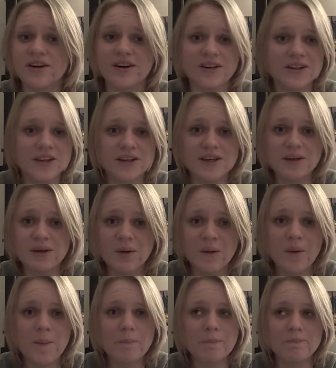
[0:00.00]
Hurley
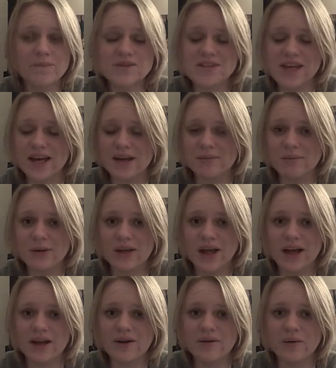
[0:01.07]
side
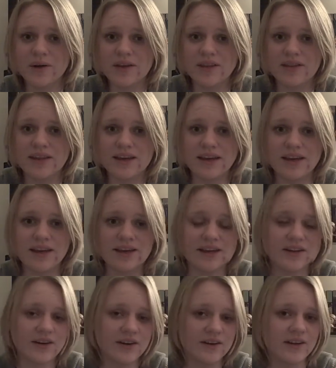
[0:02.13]
plot where he
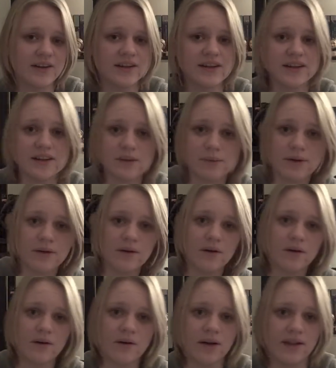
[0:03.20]
Hurley and Libby
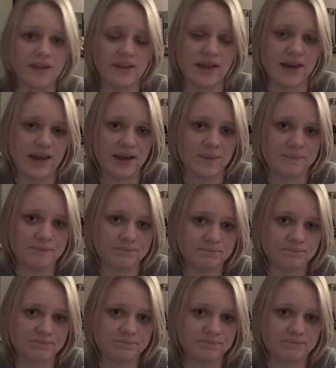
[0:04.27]
go and they